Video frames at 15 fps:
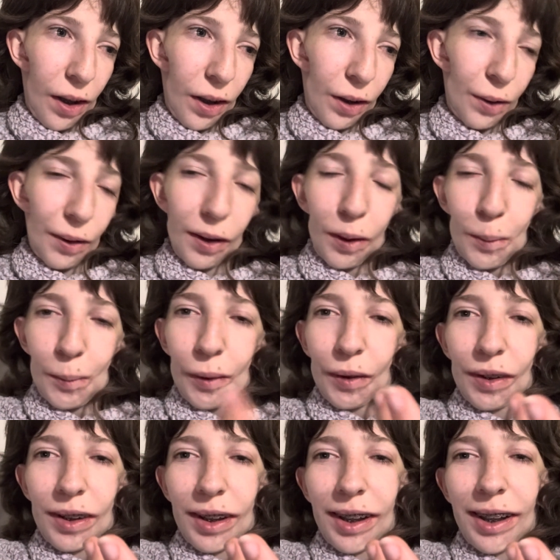during the
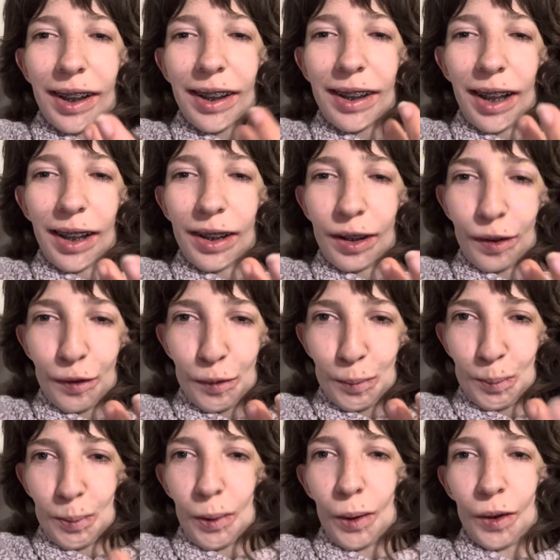most intensive
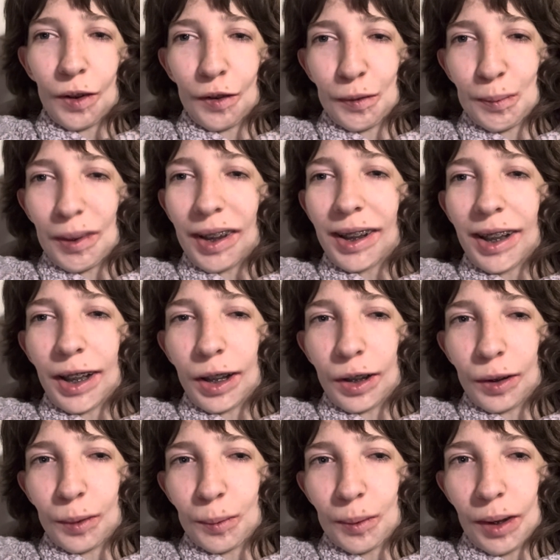part of my
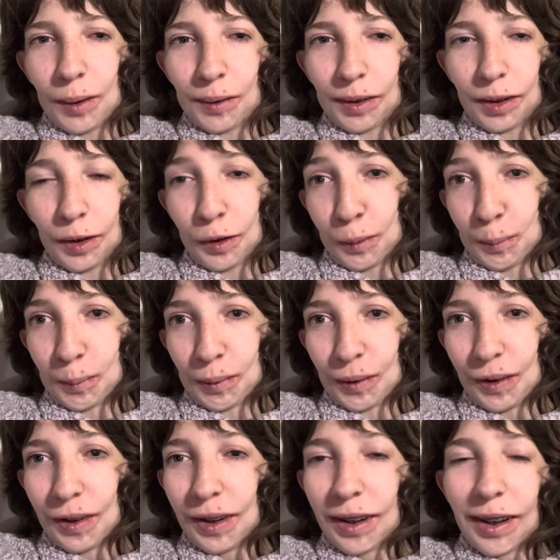care when I was a
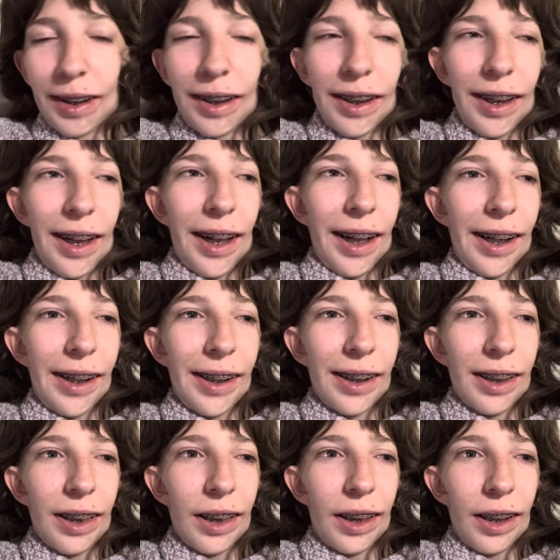newborn.
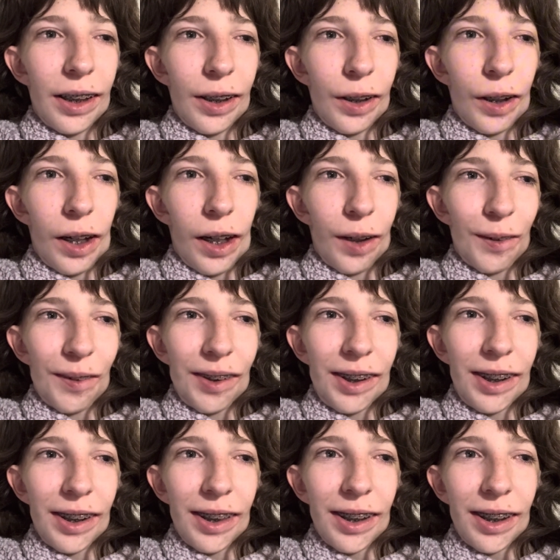And I
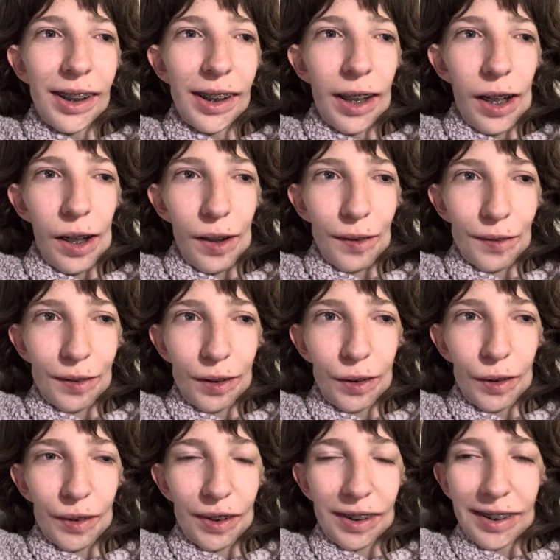recently have
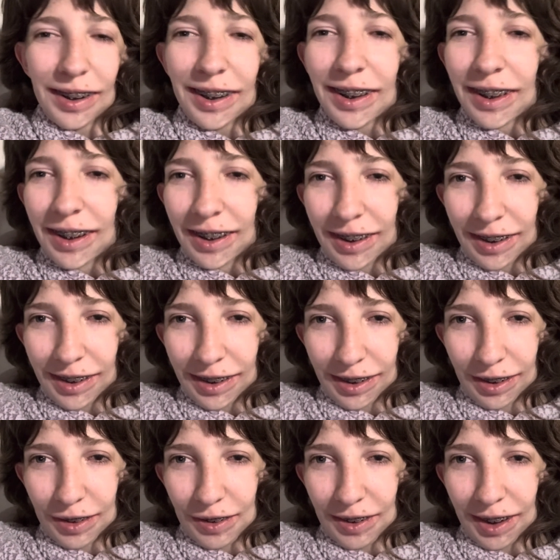started listening to this
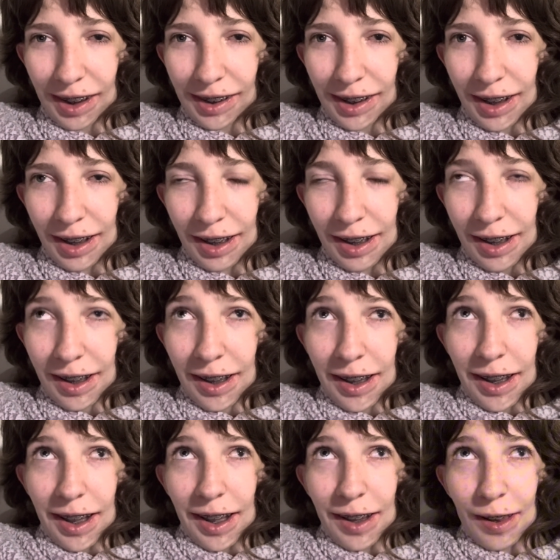song again,
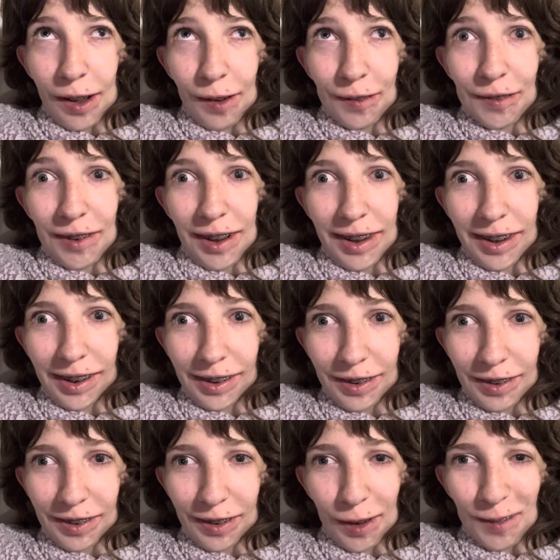and I finally
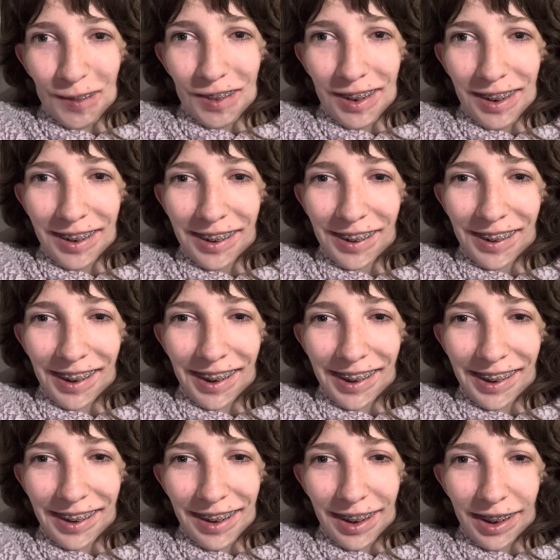looked up the
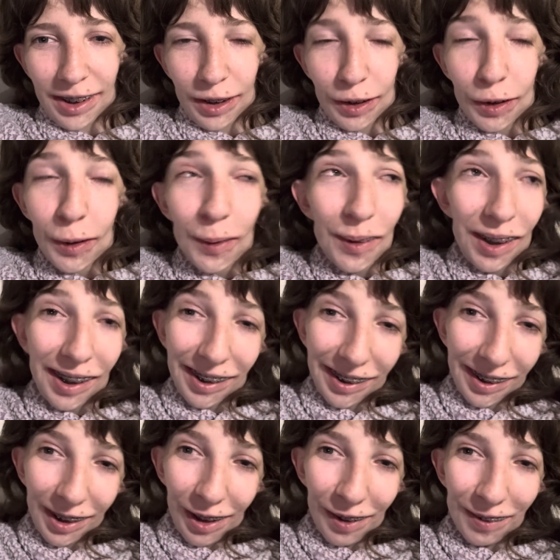lyrics 2 days
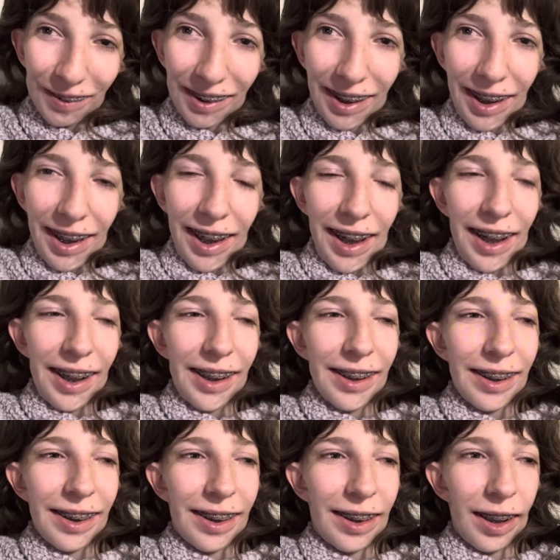ago,
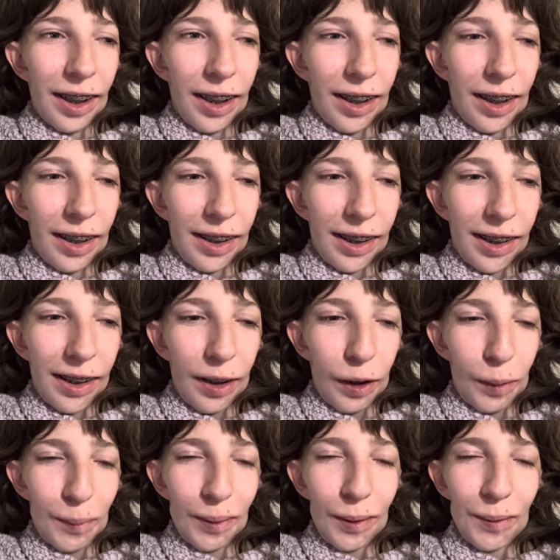and it
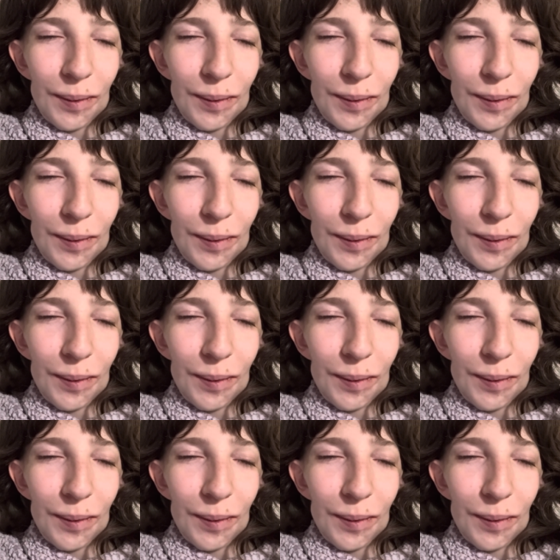has been